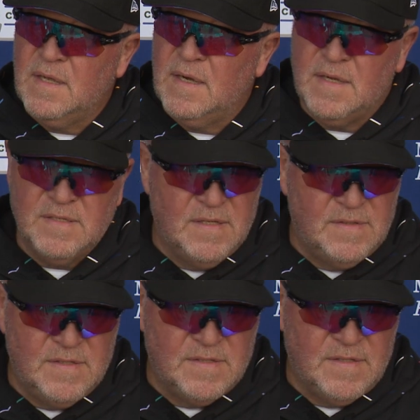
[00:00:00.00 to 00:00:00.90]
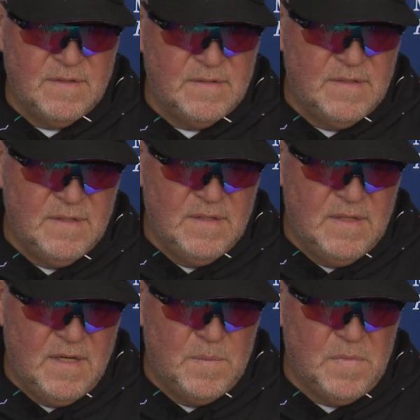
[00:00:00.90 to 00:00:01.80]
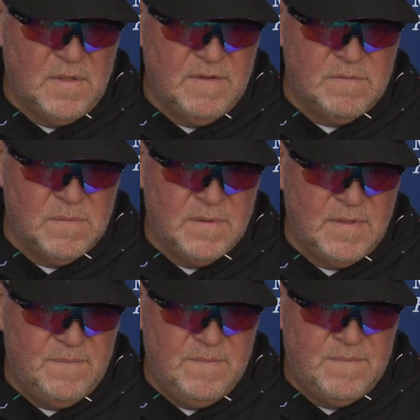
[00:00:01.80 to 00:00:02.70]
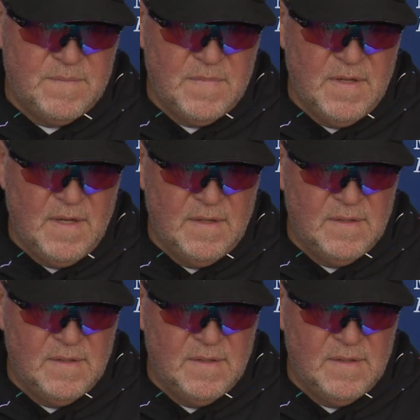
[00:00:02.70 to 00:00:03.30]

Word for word: Uh, he's a, just an unbelievably uh,